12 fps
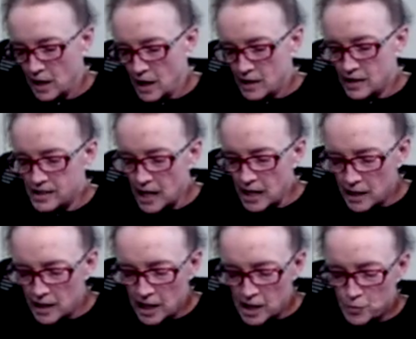The second
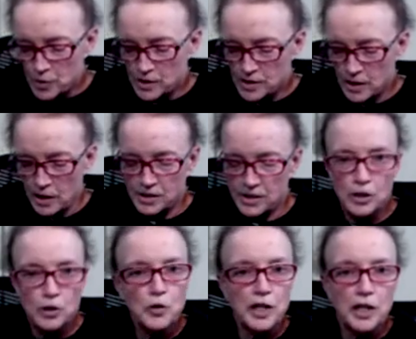case was a
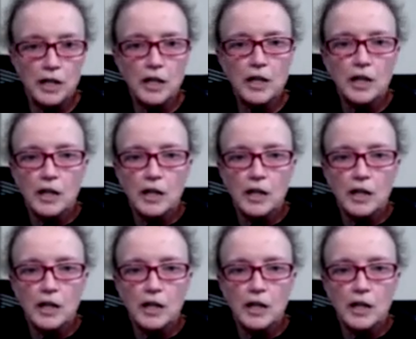Saluki,